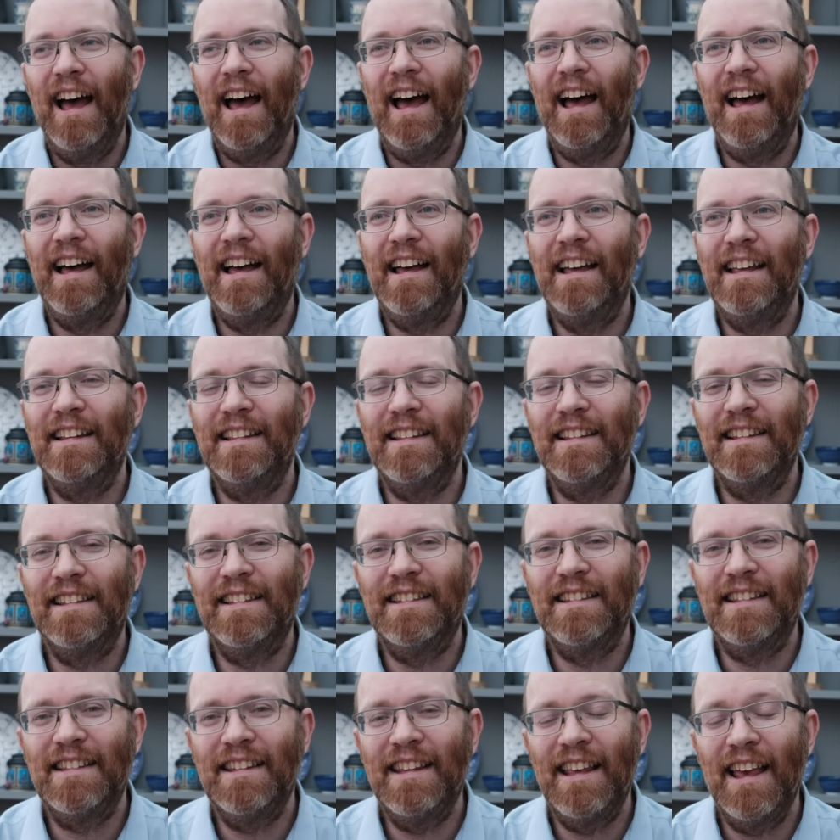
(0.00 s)
And
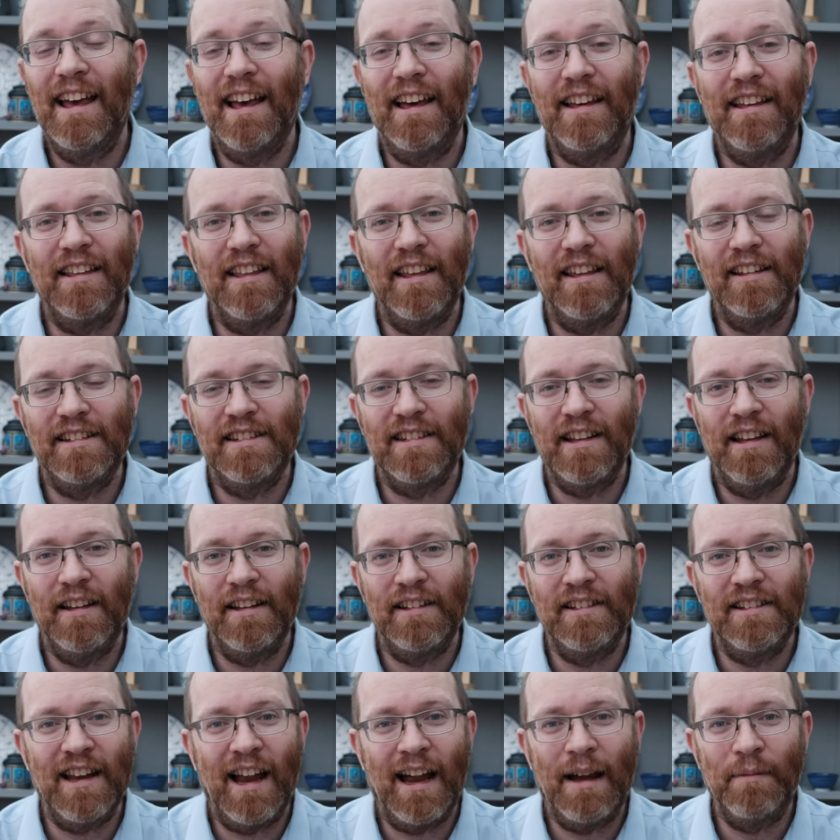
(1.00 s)
yeah, it's
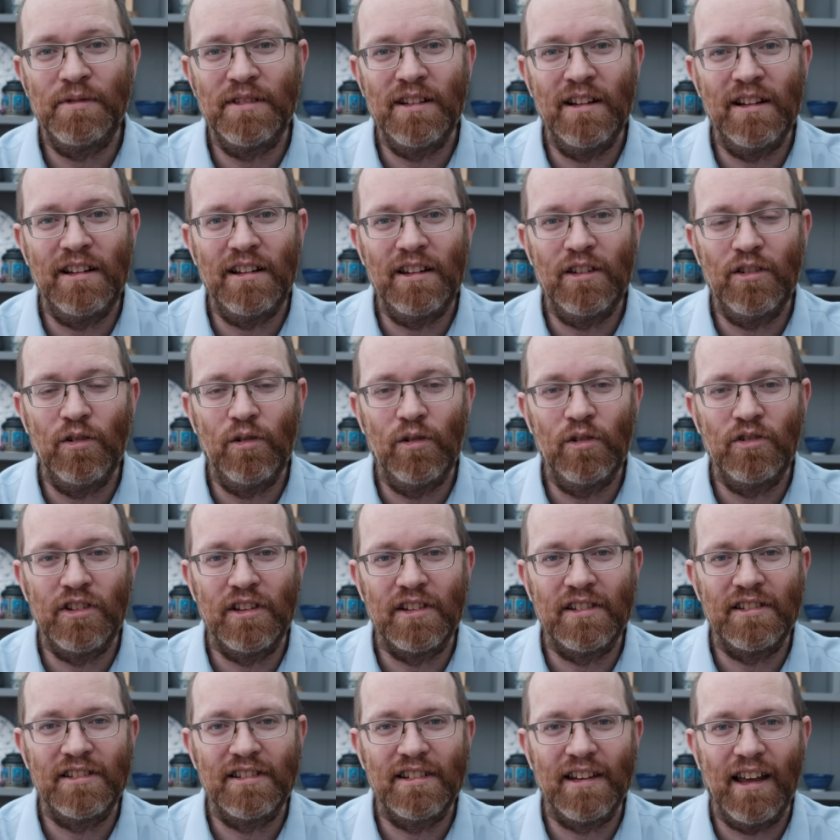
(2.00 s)
absolutely
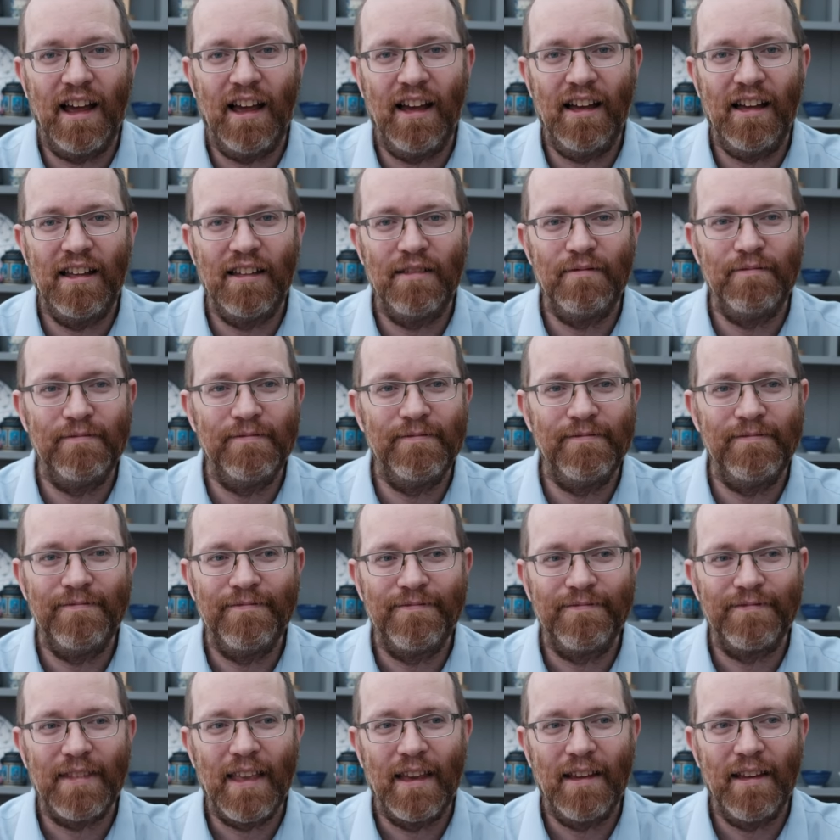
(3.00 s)
gorgeous.
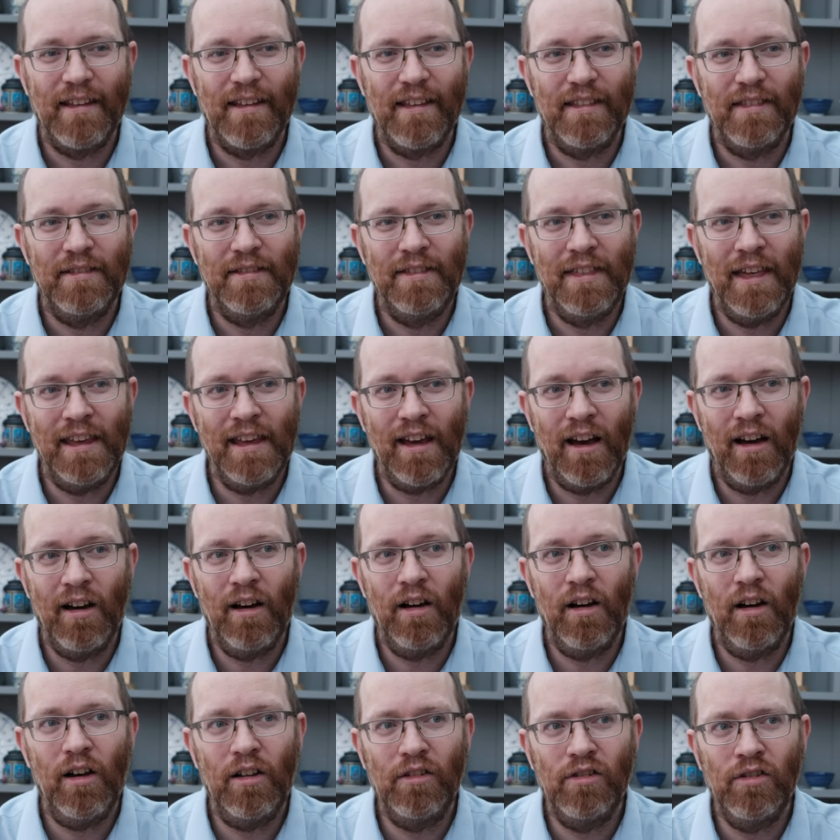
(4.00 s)
They
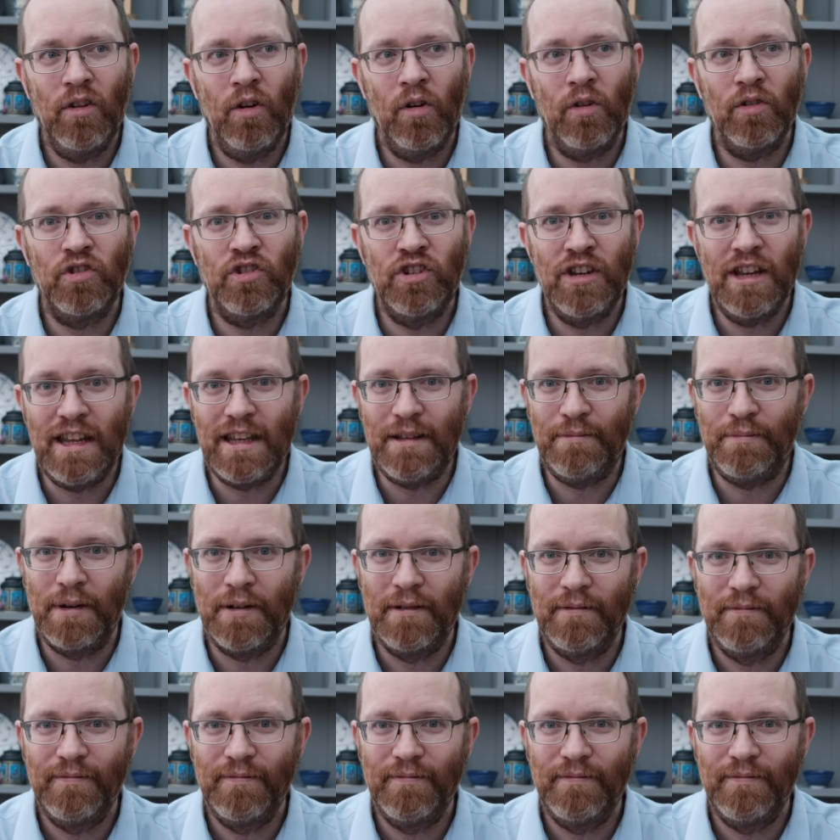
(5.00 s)
are not cheap.